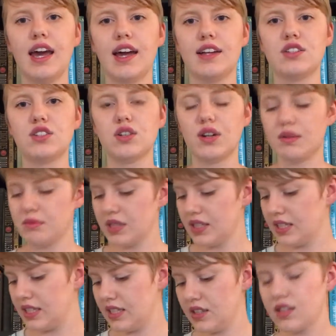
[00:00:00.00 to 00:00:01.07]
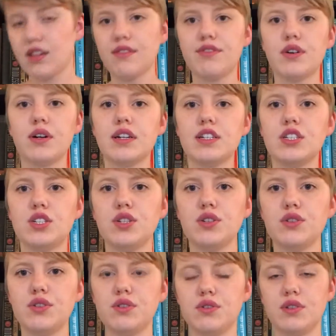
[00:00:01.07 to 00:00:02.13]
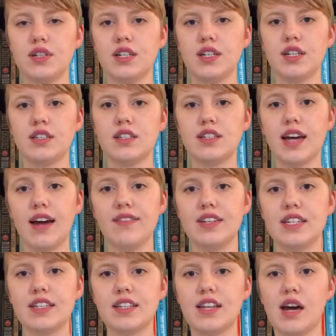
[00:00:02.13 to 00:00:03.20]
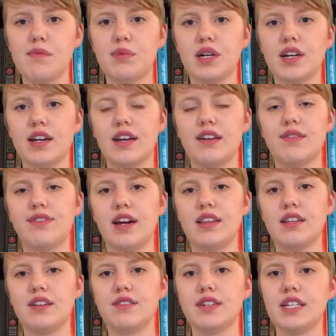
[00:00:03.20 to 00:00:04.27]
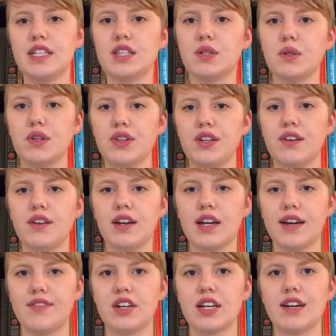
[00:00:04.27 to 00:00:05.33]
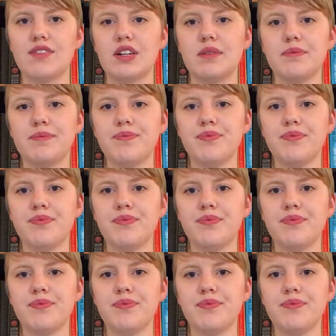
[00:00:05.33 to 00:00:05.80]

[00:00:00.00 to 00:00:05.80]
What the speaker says: And so I'm really looking forward to diving into that book and finally reading the whole thing cover to cover.